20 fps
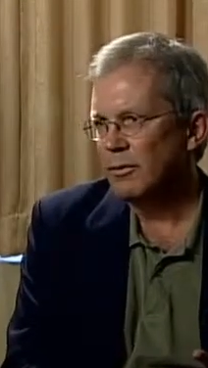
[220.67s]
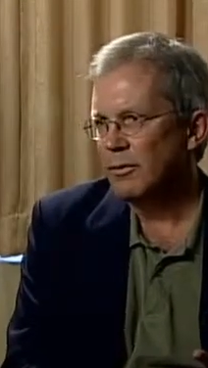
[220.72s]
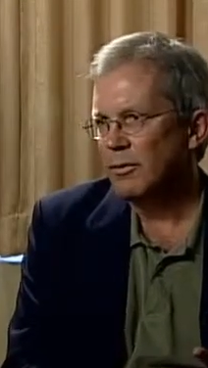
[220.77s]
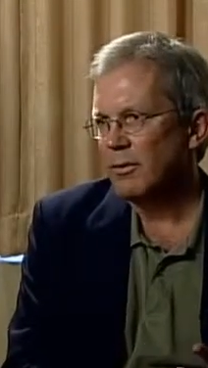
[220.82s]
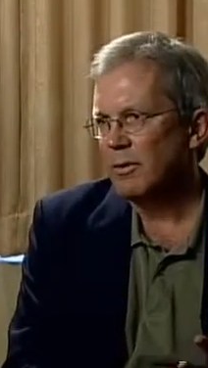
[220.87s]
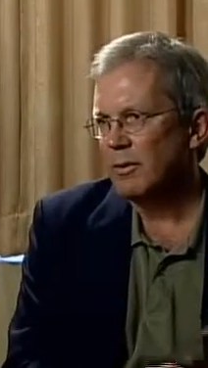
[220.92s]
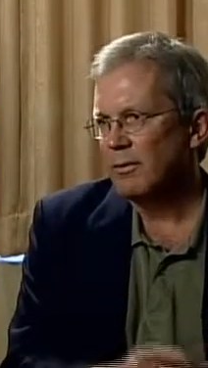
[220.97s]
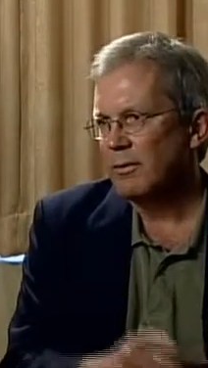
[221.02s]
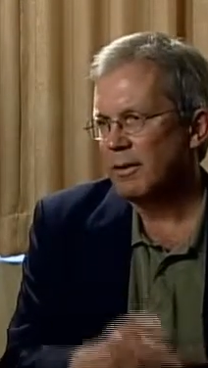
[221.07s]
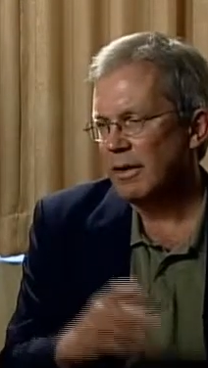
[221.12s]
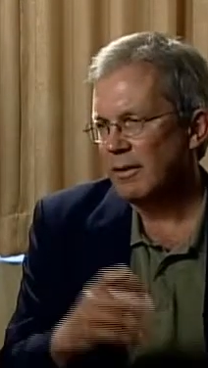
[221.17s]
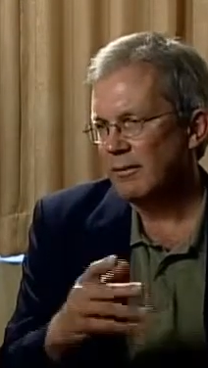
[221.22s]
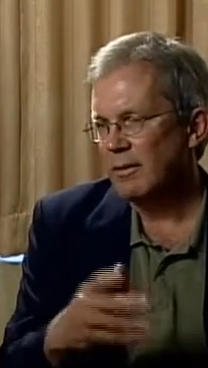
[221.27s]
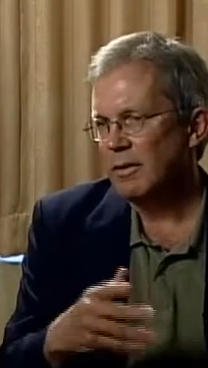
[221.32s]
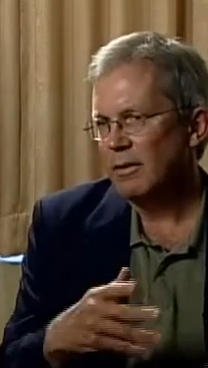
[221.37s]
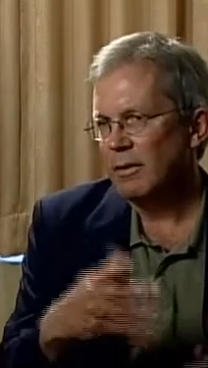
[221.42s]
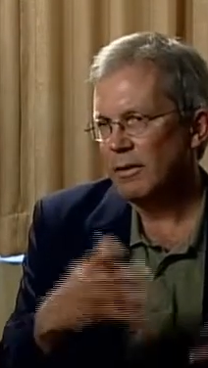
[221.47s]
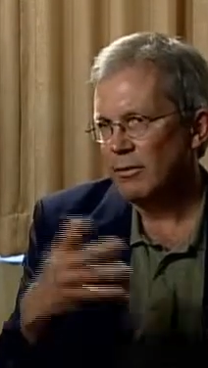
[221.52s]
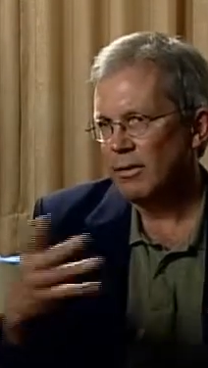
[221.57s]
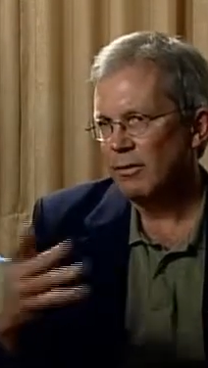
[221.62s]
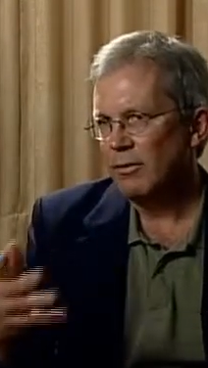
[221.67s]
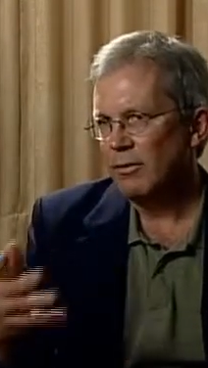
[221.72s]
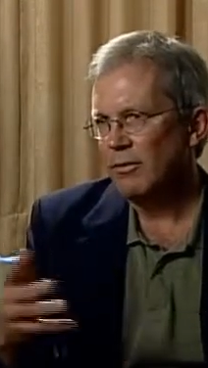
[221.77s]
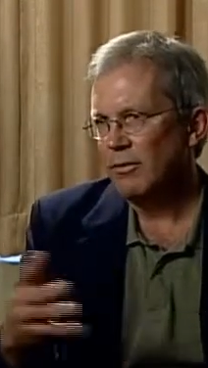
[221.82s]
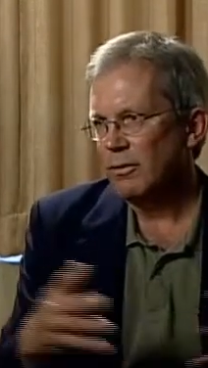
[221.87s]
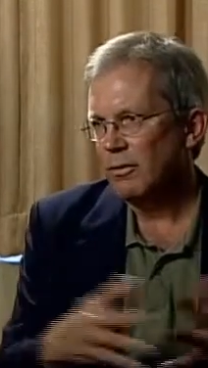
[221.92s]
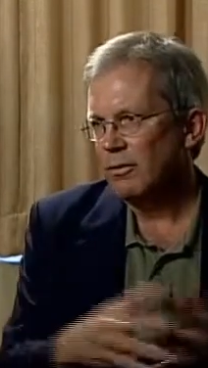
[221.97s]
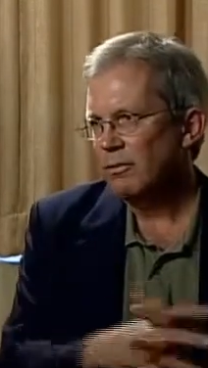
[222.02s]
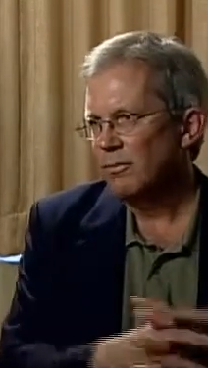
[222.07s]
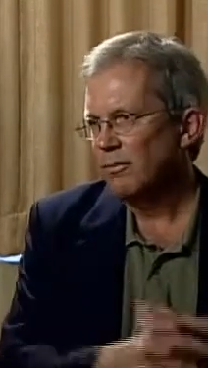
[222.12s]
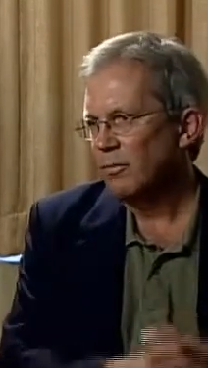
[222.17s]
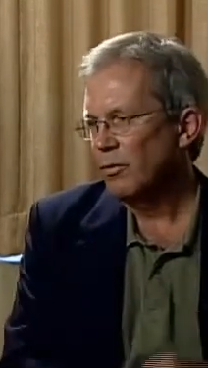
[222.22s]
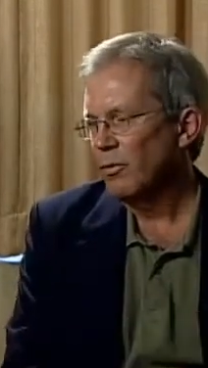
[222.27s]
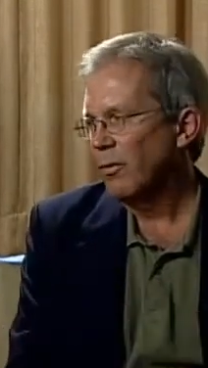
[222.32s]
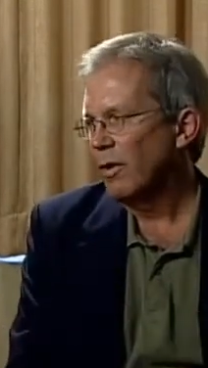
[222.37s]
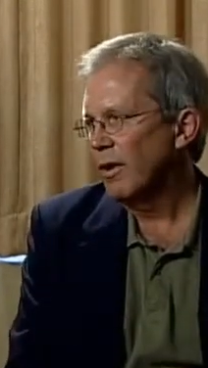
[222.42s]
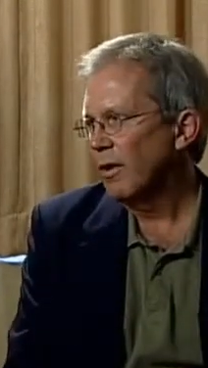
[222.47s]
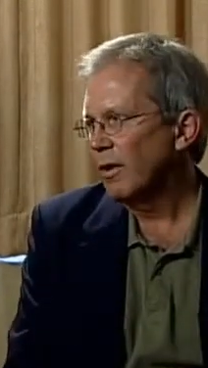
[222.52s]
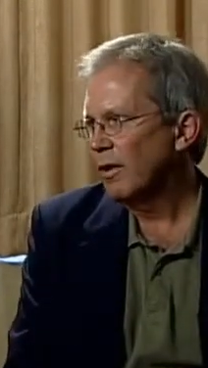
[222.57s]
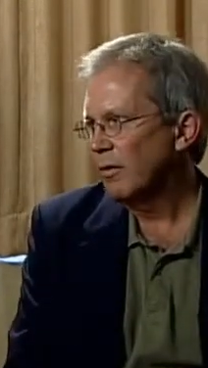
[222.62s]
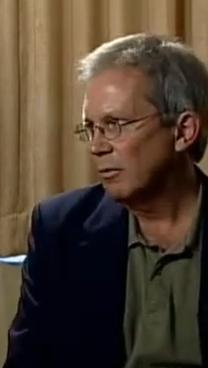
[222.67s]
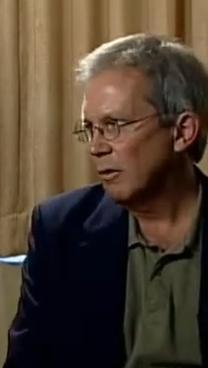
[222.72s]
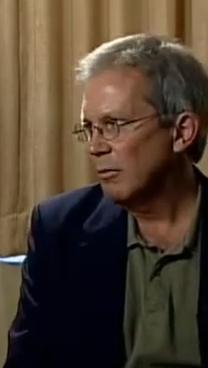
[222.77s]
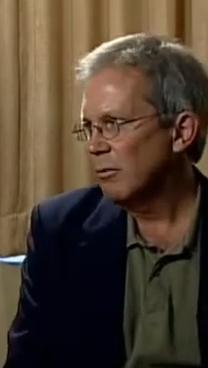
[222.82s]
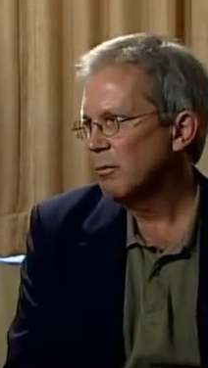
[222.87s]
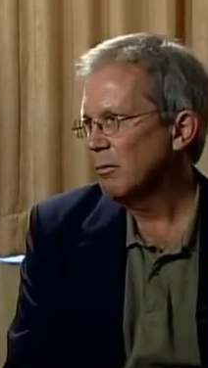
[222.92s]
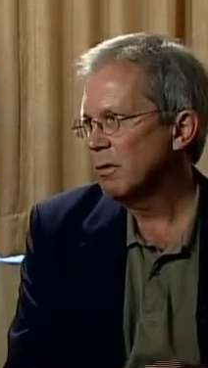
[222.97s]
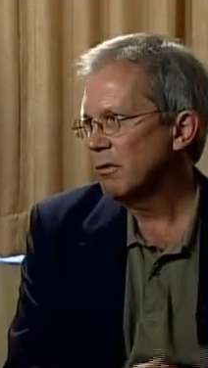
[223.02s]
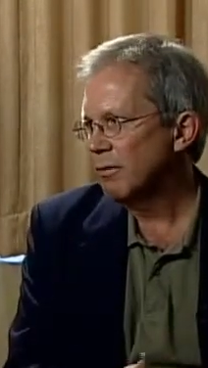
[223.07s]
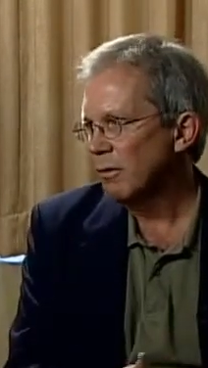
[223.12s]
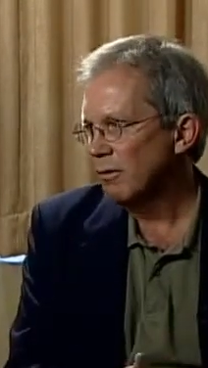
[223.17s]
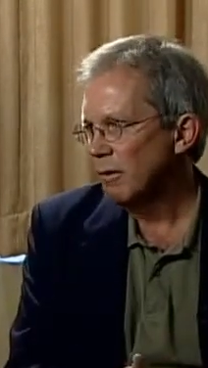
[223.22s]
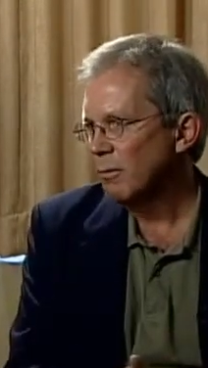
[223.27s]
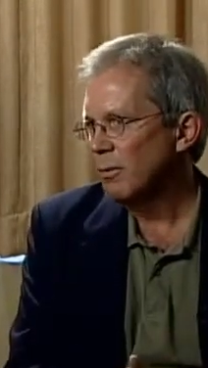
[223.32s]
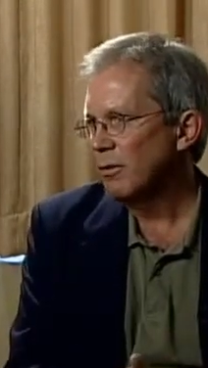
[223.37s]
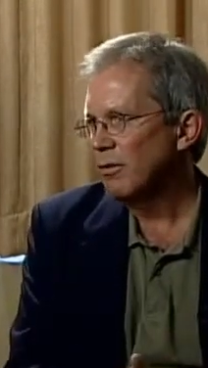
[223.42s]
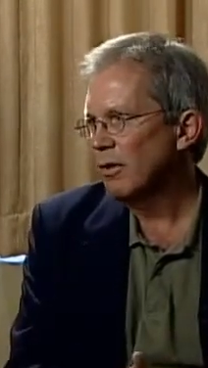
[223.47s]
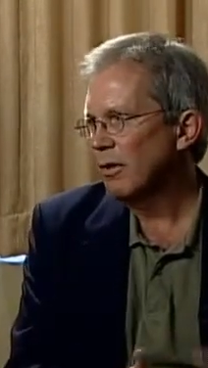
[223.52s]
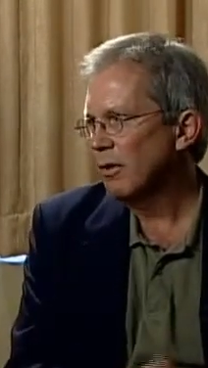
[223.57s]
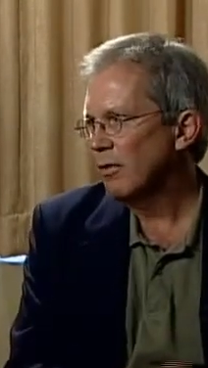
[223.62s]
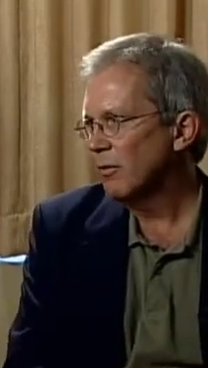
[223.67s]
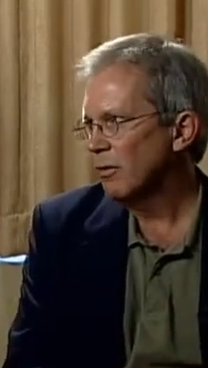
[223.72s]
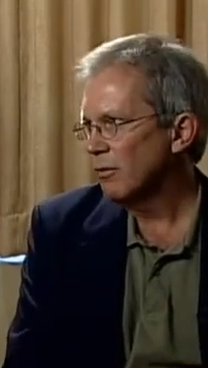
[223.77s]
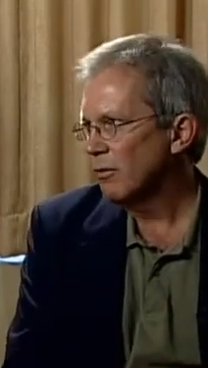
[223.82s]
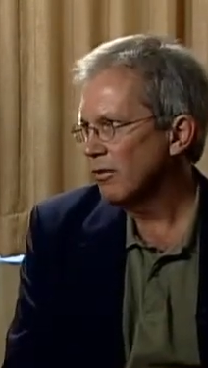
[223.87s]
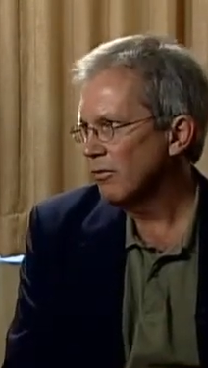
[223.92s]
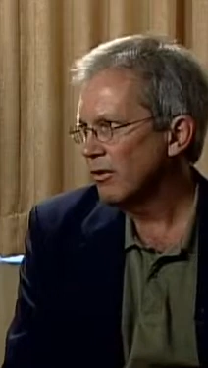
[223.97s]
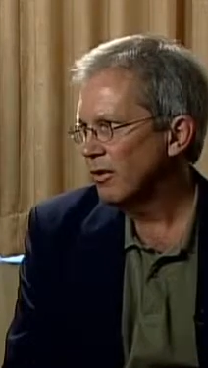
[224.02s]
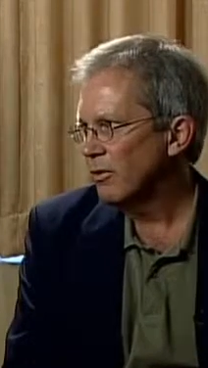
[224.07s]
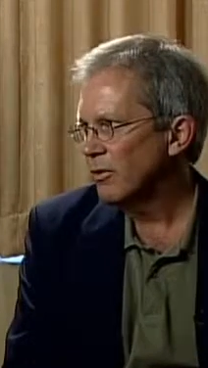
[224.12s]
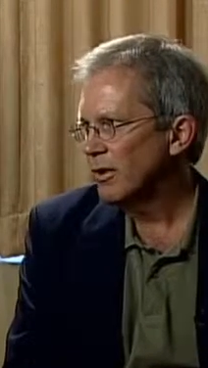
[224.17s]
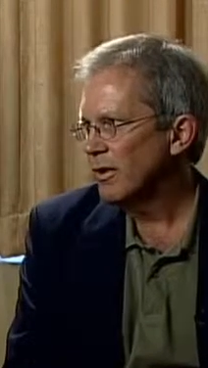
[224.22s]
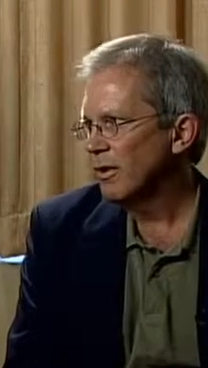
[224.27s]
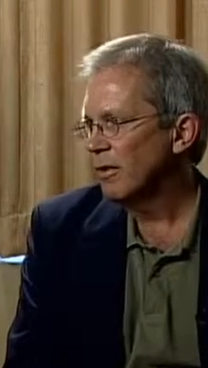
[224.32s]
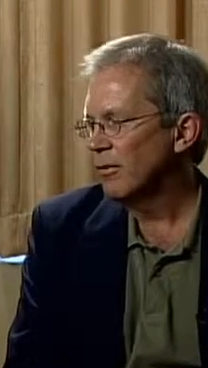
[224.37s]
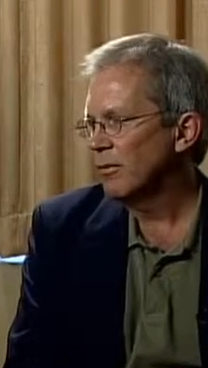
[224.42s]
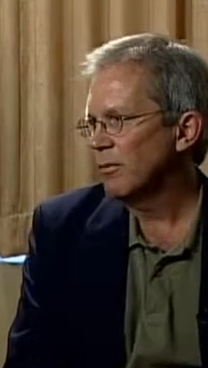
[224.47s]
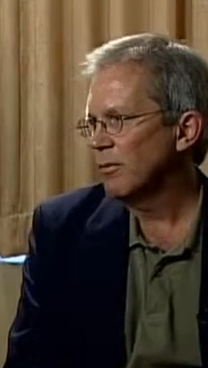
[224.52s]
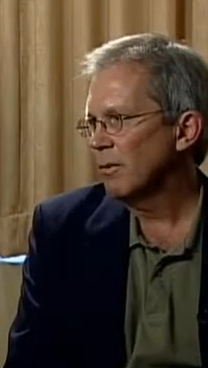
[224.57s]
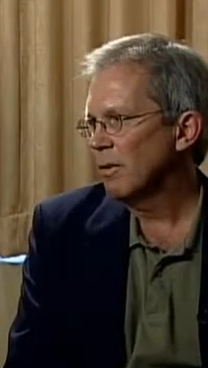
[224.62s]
So that increases your water consumption by 50% since you're generating